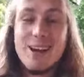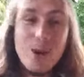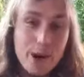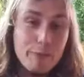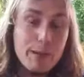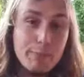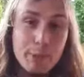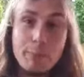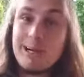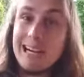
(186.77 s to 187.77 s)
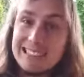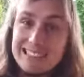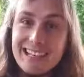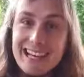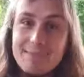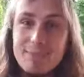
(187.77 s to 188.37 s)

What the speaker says: lot of people procrastinate